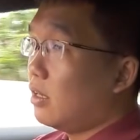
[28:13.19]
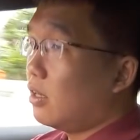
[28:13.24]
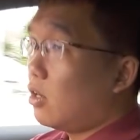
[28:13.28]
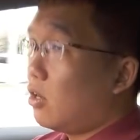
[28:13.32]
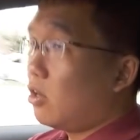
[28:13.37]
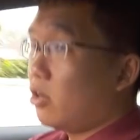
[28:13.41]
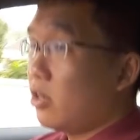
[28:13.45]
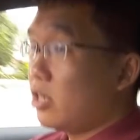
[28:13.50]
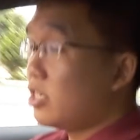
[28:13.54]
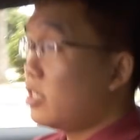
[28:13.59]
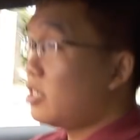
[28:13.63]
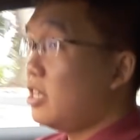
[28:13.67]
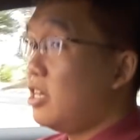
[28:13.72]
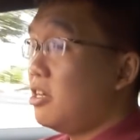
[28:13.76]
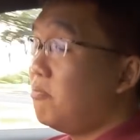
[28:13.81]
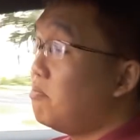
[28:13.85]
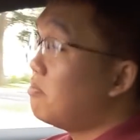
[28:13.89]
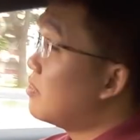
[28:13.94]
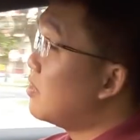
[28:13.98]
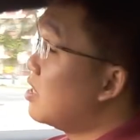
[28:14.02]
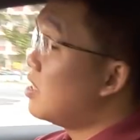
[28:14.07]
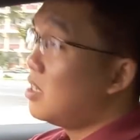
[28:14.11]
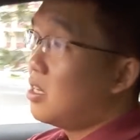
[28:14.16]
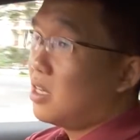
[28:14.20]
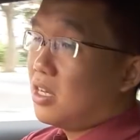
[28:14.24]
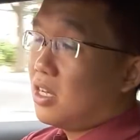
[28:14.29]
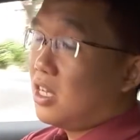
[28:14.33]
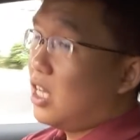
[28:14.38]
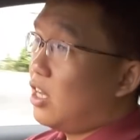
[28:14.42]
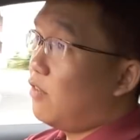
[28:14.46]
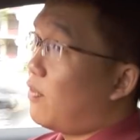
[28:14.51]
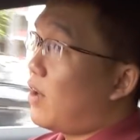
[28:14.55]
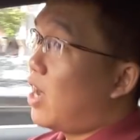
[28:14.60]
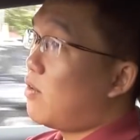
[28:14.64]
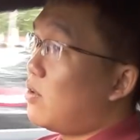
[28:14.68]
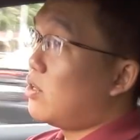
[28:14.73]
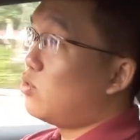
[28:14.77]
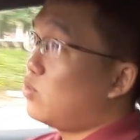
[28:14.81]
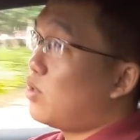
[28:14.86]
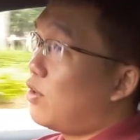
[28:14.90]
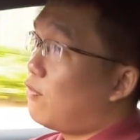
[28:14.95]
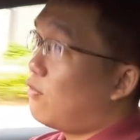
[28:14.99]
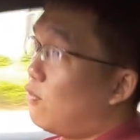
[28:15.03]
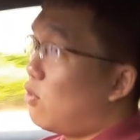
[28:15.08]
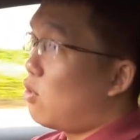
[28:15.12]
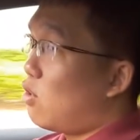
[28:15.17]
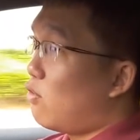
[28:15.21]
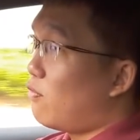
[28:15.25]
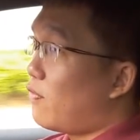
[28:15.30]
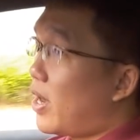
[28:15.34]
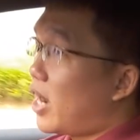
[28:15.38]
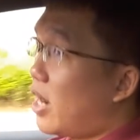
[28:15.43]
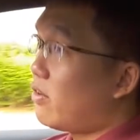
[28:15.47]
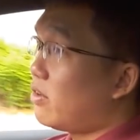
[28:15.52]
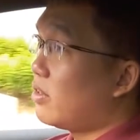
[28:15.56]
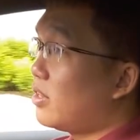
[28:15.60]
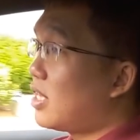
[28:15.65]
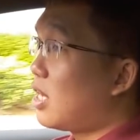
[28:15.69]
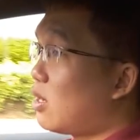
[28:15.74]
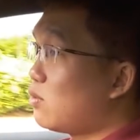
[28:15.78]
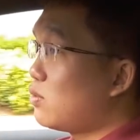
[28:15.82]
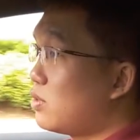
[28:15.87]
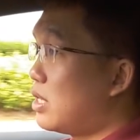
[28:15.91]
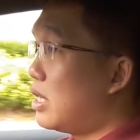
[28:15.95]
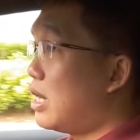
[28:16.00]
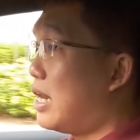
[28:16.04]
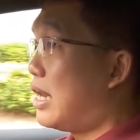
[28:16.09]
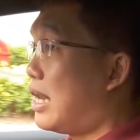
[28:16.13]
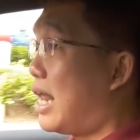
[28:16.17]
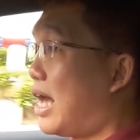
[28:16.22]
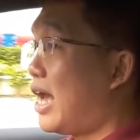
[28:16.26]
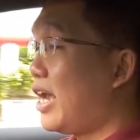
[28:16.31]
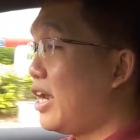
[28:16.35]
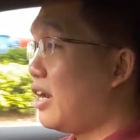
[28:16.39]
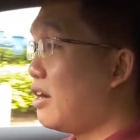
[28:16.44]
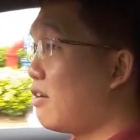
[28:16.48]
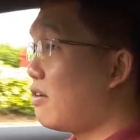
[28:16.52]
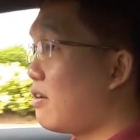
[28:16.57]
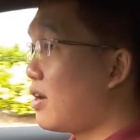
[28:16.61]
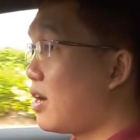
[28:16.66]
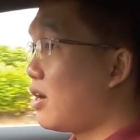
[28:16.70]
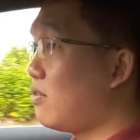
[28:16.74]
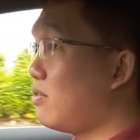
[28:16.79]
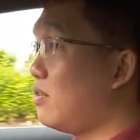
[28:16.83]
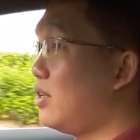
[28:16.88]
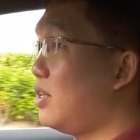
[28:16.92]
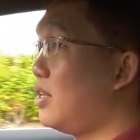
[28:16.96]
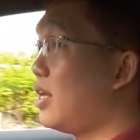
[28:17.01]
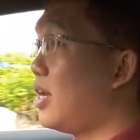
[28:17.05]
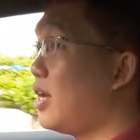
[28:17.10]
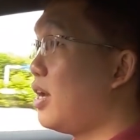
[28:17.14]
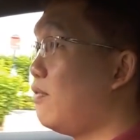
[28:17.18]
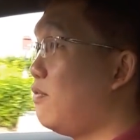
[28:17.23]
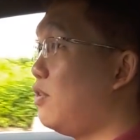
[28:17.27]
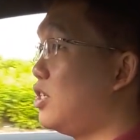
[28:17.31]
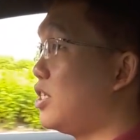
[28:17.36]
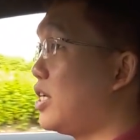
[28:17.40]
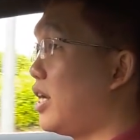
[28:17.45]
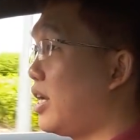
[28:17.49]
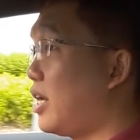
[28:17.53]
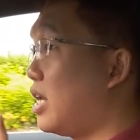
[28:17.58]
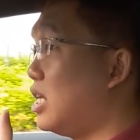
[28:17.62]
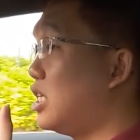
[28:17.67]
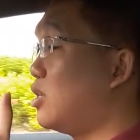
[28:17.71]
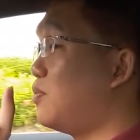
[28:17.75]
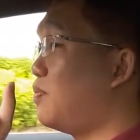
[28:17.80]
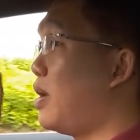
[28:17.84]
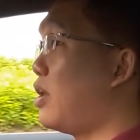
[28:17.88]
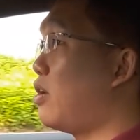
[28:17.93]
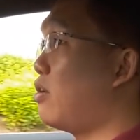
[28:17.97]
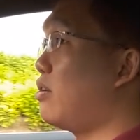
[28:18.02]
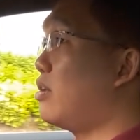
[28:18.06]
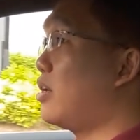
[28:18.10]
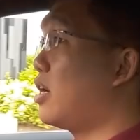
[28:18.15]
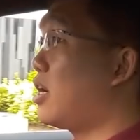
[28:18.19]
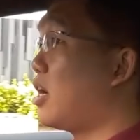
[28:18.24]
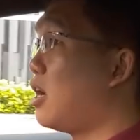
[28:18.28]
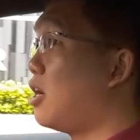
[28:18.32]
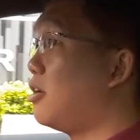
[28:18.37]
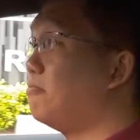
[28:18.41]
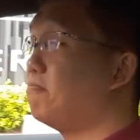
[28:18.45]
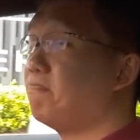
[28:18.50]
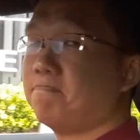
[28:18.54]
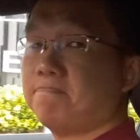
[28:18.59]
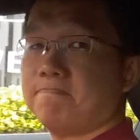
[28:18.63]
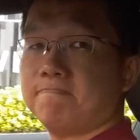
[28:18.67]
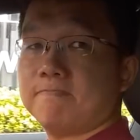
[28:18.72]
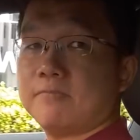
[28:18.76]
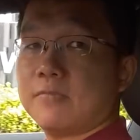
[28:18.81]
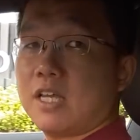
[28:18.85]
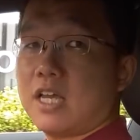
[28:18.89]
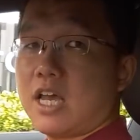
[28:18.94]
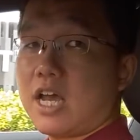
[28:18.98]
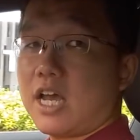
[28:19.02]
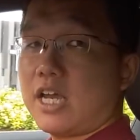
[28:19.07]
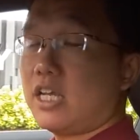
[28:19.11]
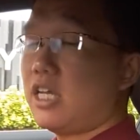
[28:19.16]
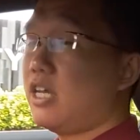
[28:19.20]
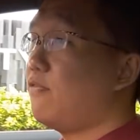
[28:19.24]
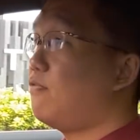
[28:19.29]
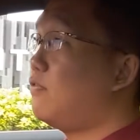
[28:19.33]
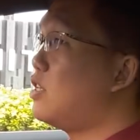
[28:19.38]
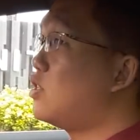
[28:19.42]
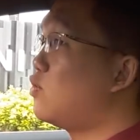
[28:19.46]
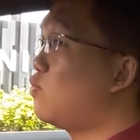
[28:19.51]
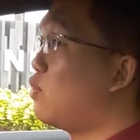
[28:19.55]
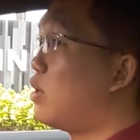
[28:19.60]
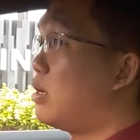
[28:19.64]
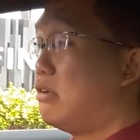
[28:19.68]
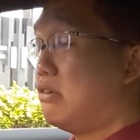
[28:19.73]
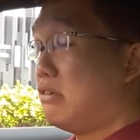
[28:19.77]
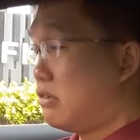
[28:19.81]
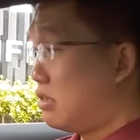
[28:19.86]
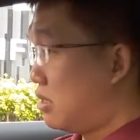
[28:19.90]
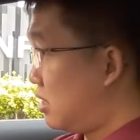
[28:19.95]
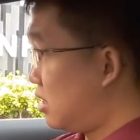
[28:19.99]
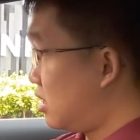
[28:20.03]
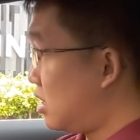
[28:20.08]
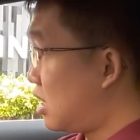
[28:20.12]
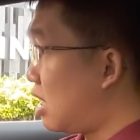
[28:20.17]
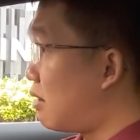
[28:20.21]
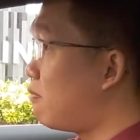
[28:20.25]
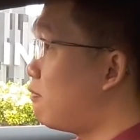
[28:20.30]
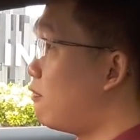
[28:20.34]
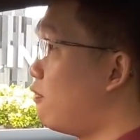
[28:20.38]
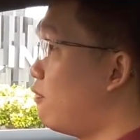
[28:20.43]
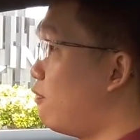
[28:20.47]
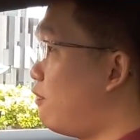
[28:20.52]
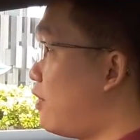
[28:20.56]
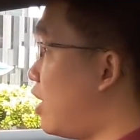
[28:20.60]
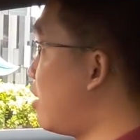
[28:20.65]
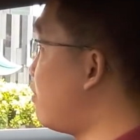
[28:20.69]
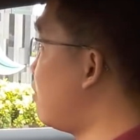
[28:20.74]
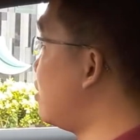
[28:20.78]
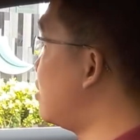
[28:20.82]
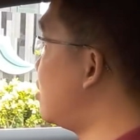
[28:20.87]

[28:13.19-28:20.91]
Honestly, if I were to have 400,000 or 500,000 lying around in there, which I can spend on a car, I give this one some very